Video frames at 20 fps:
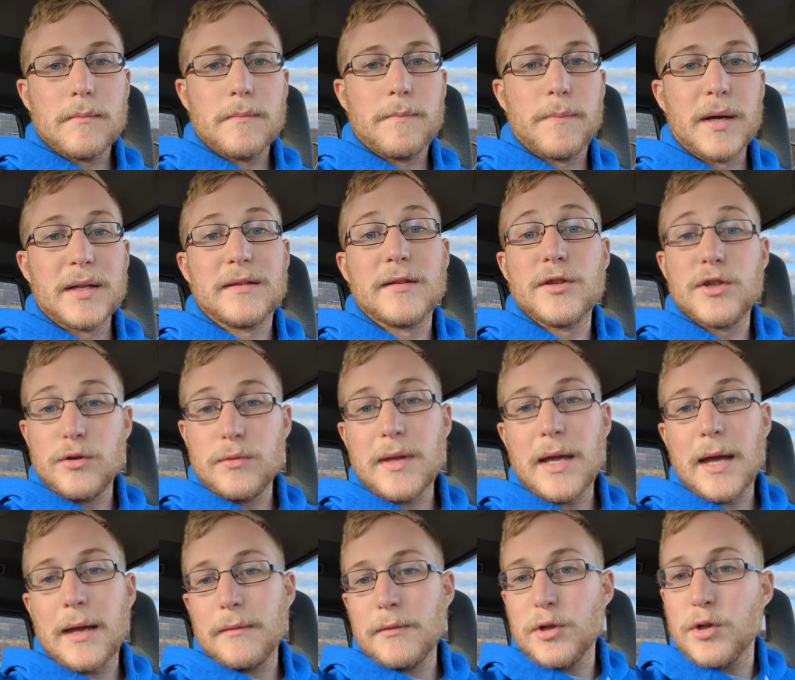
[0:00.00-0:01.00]
But to do
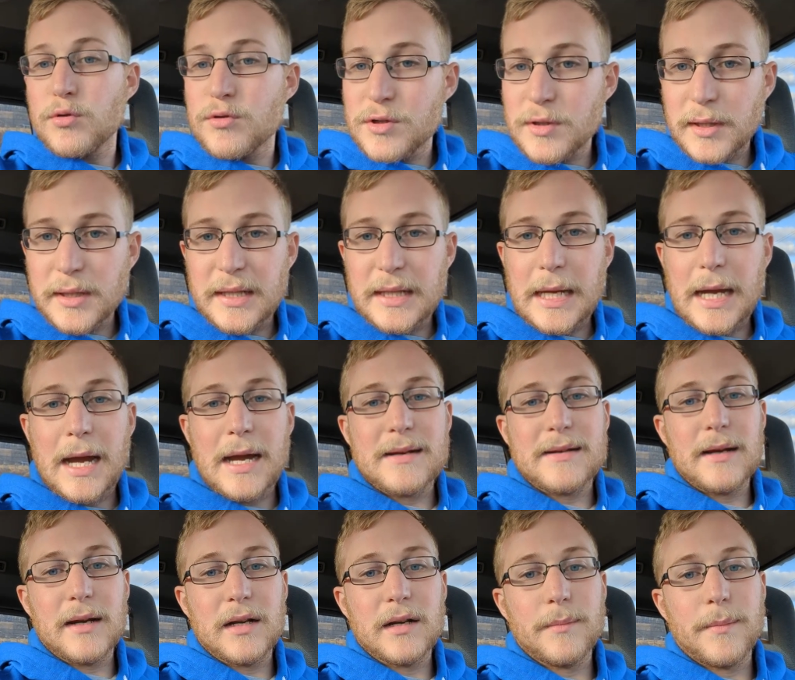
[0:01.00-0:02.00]
that, usually I
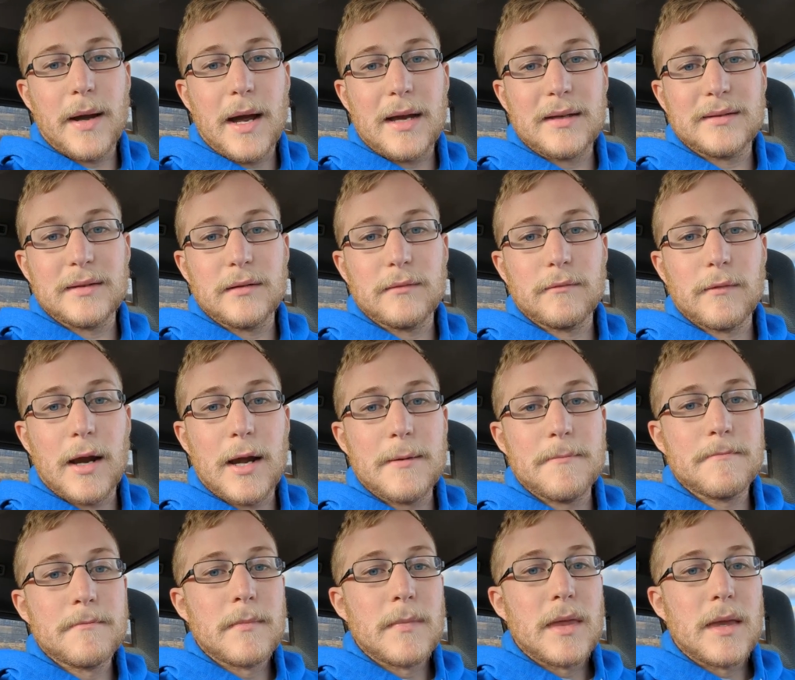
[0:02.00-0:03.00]
take a deposit, right?
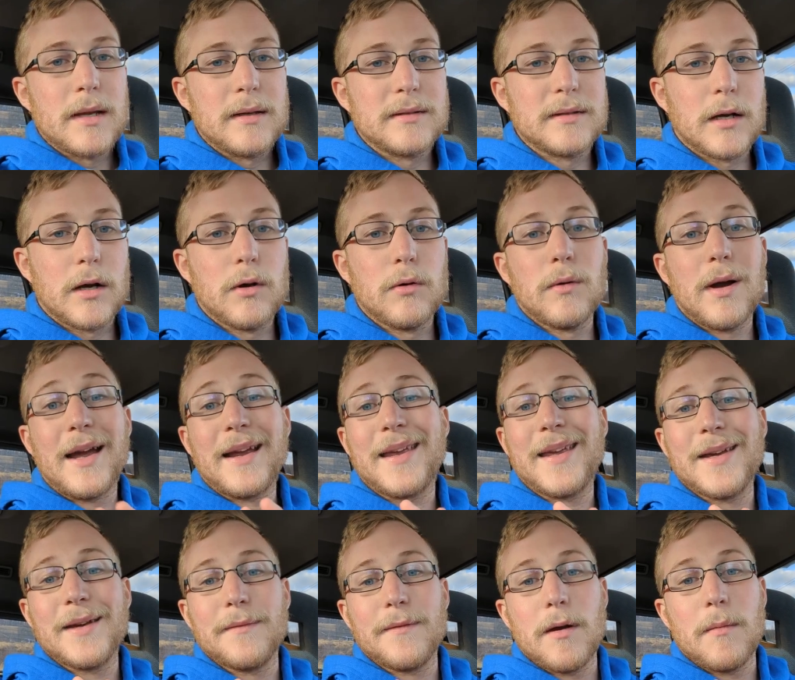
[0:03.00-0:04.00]
So I
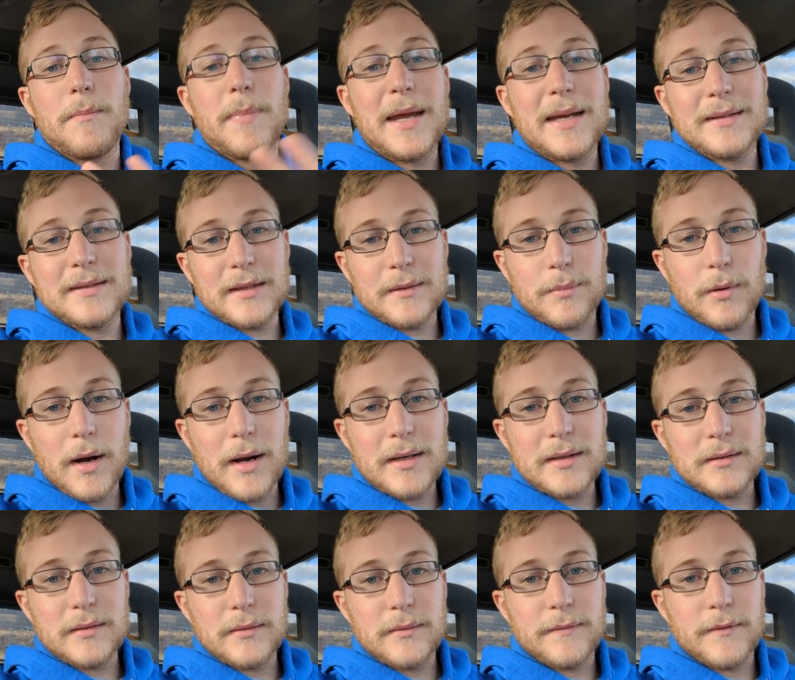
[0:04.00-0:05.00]
give a basic
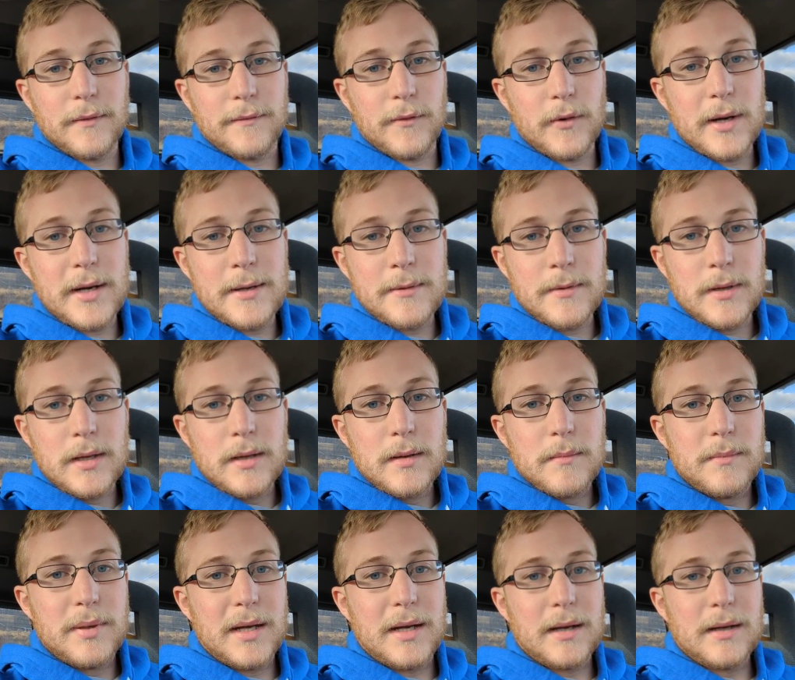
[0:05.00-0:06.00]
price for free
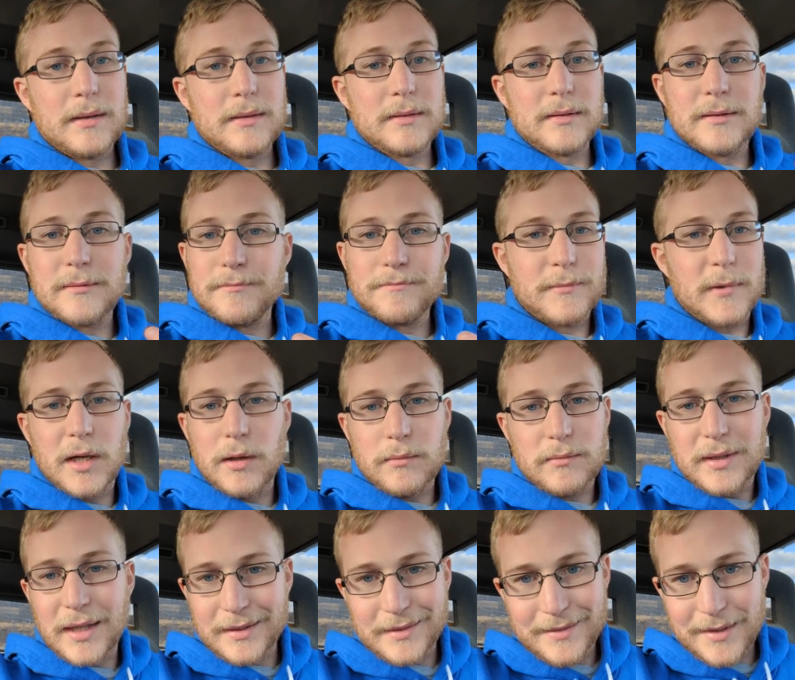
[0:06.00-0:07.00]
because,
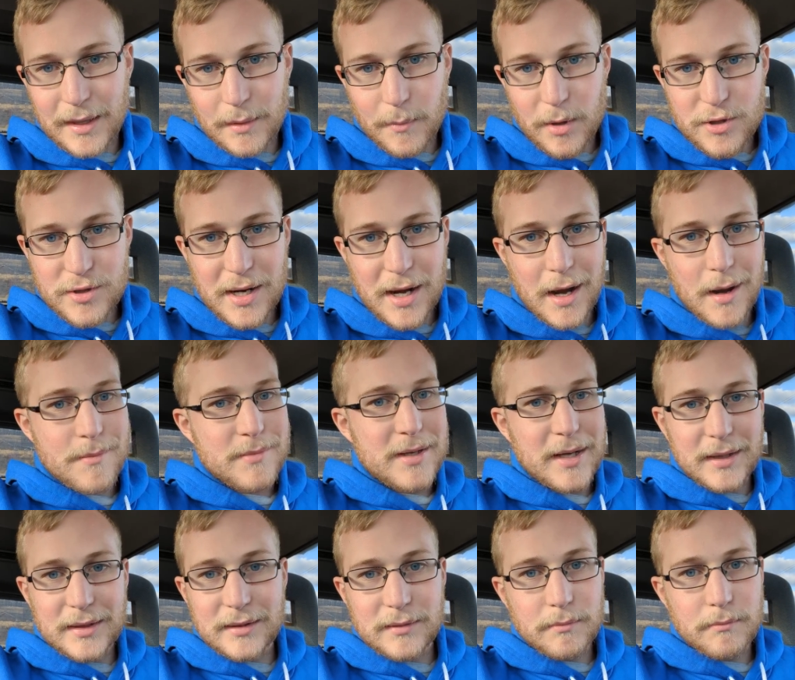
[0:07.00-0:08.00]
it doesn't take much time,
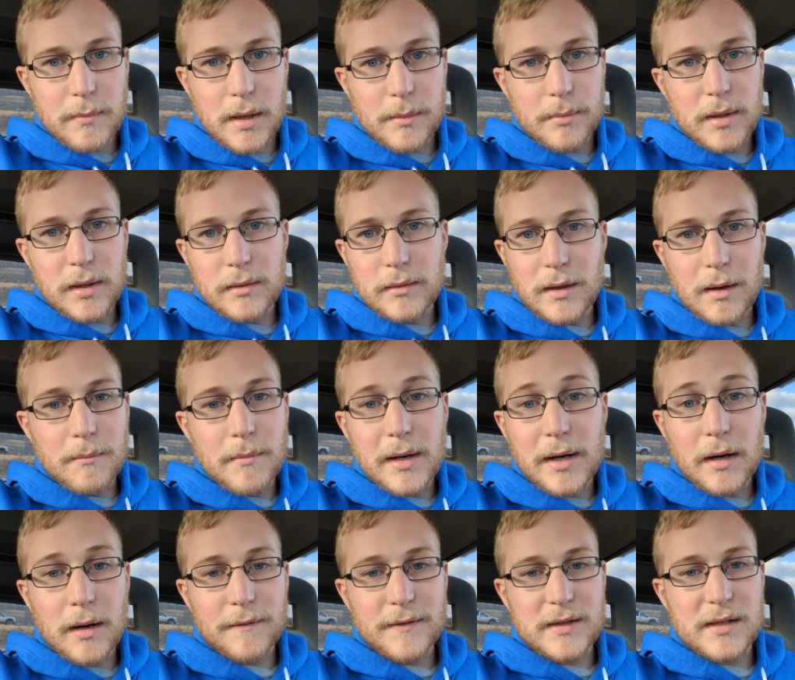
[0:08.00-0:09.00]
takes maybe a
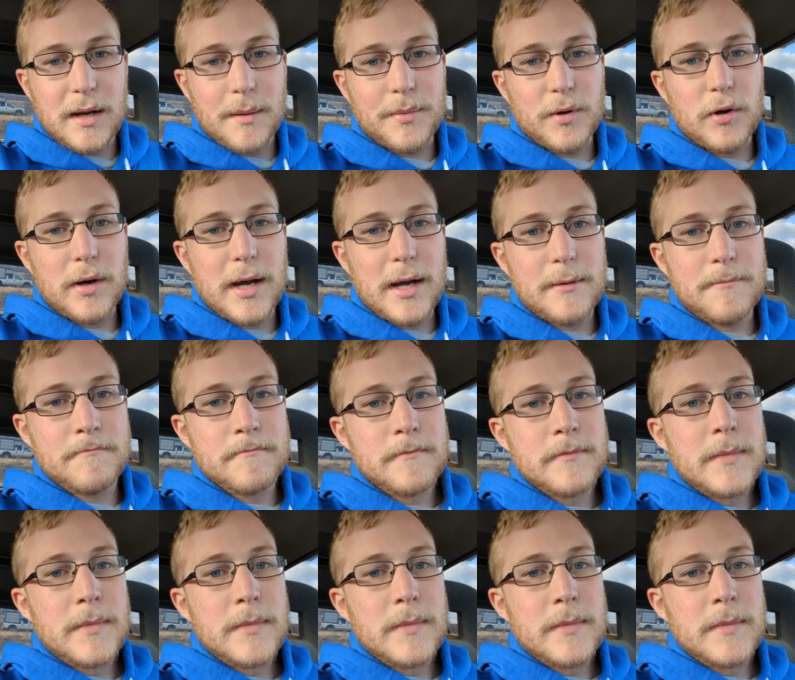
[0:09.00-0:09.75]
minute off the top of your head.